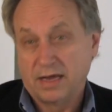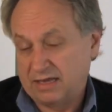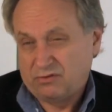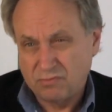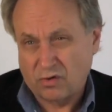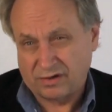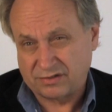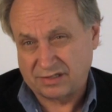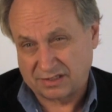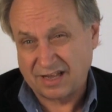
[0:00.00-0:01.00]
and do more
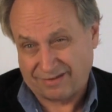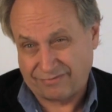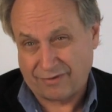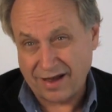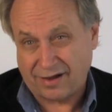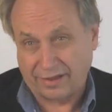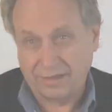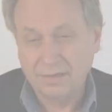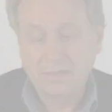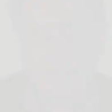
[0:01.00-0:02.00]
interesting stuff, frankly.